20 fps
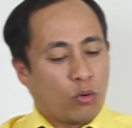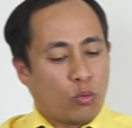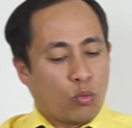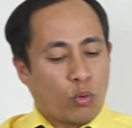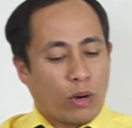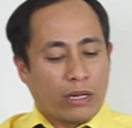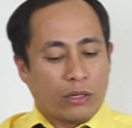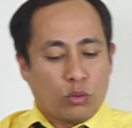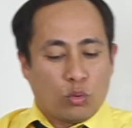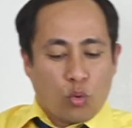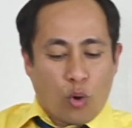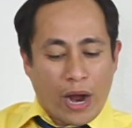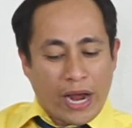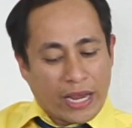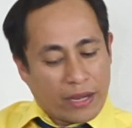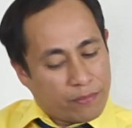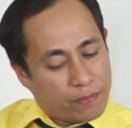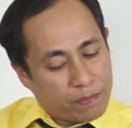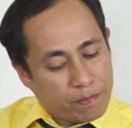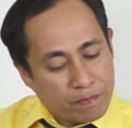
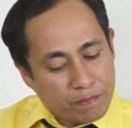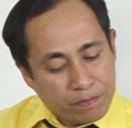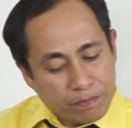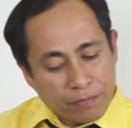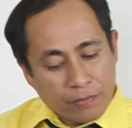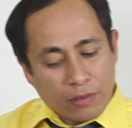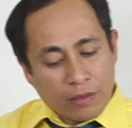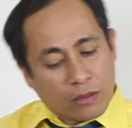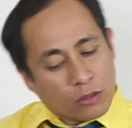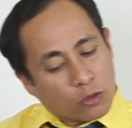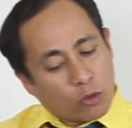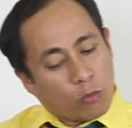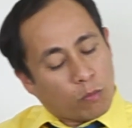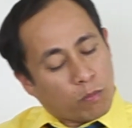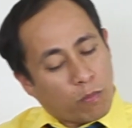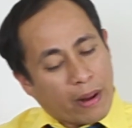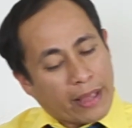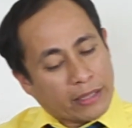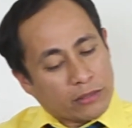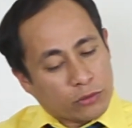wife
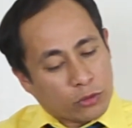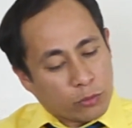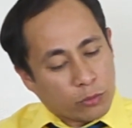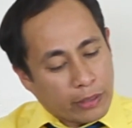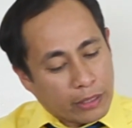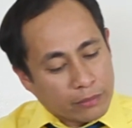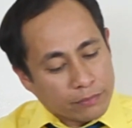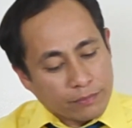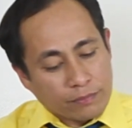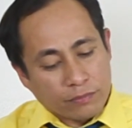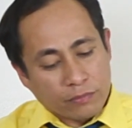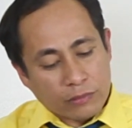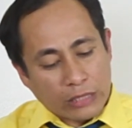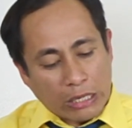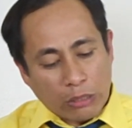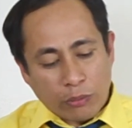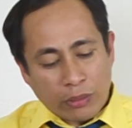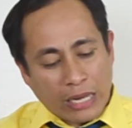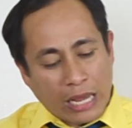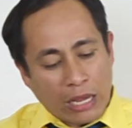complained to me
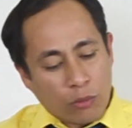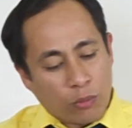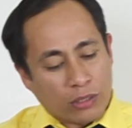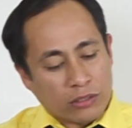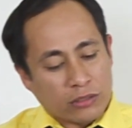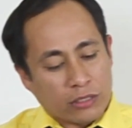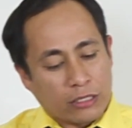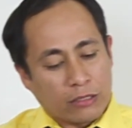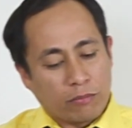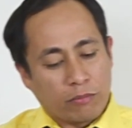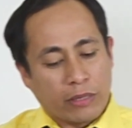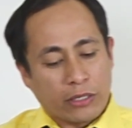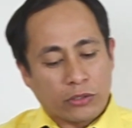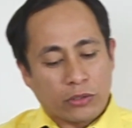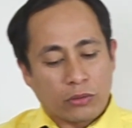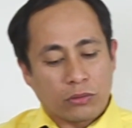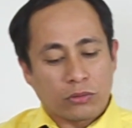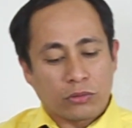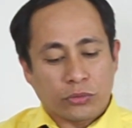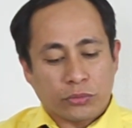when I was in
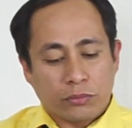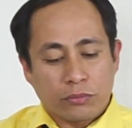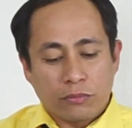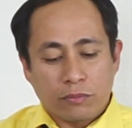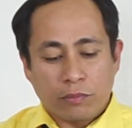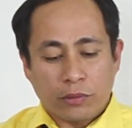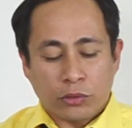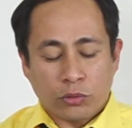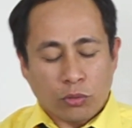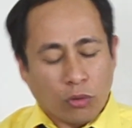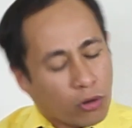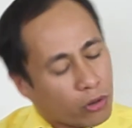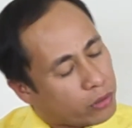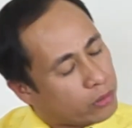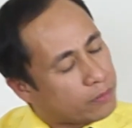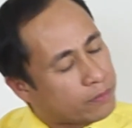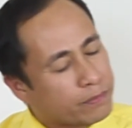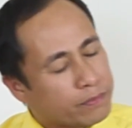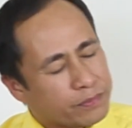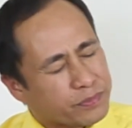mission.
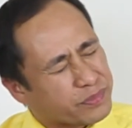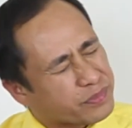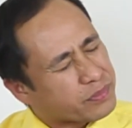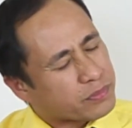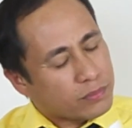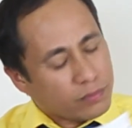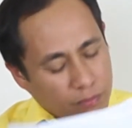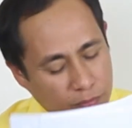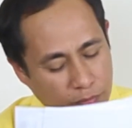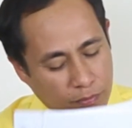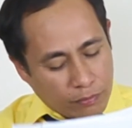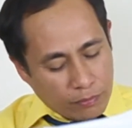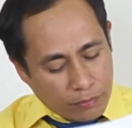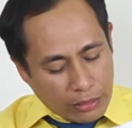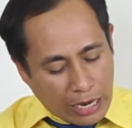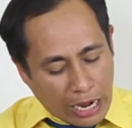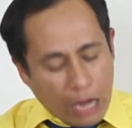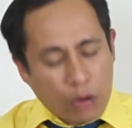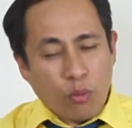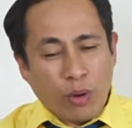Pastor,
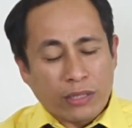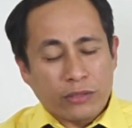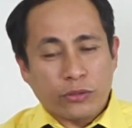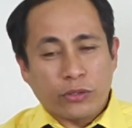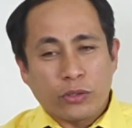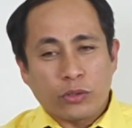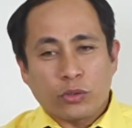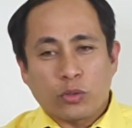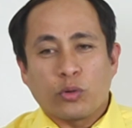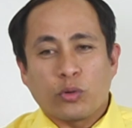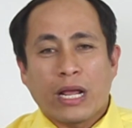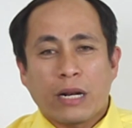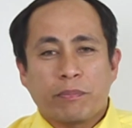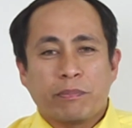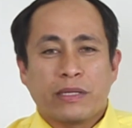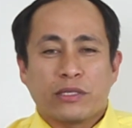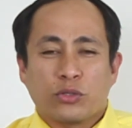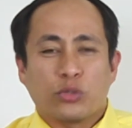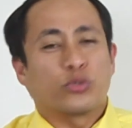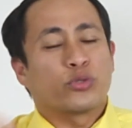I want you to help
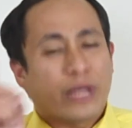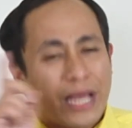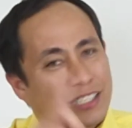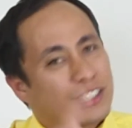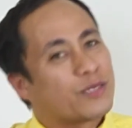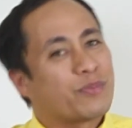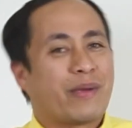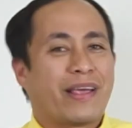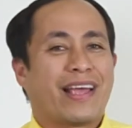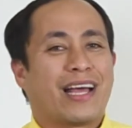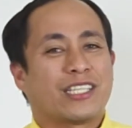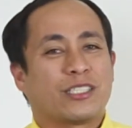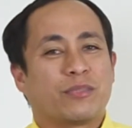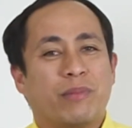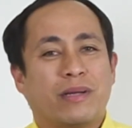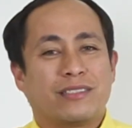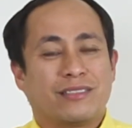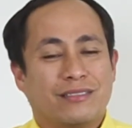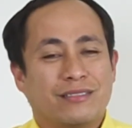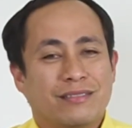me to change my
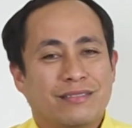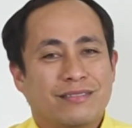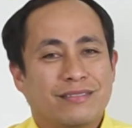husband.